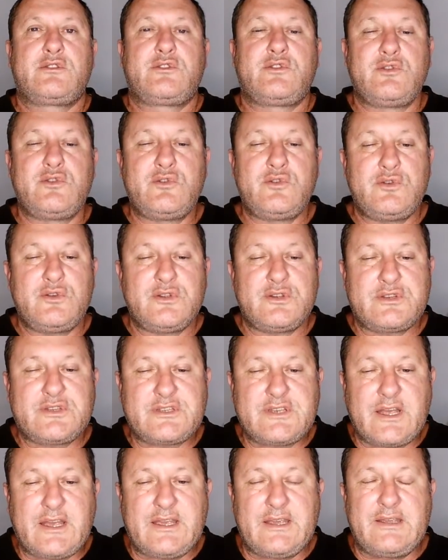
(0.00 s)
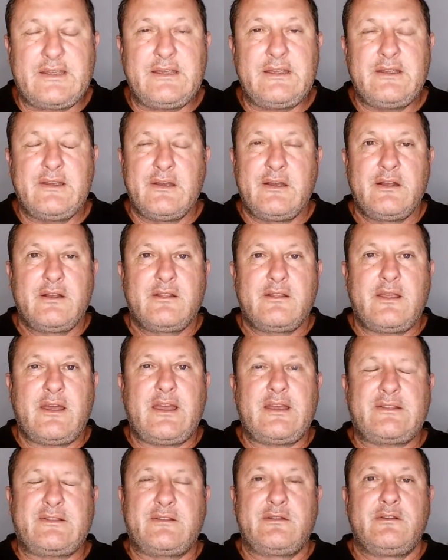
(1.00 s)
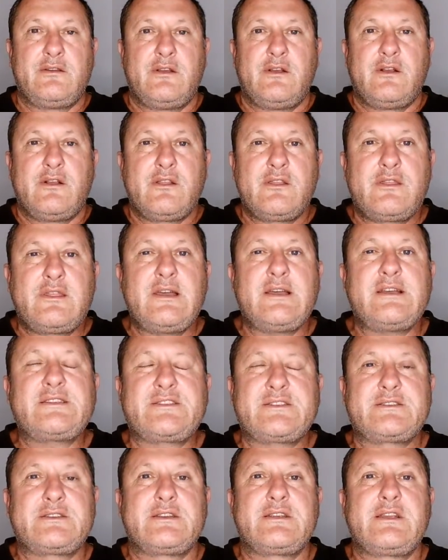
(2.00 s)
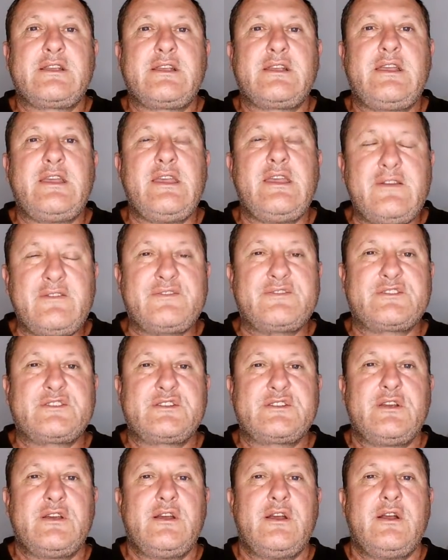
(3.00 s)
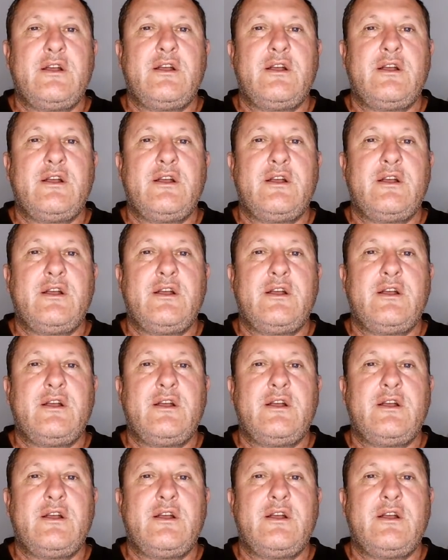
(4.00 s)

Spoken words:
to say that this gives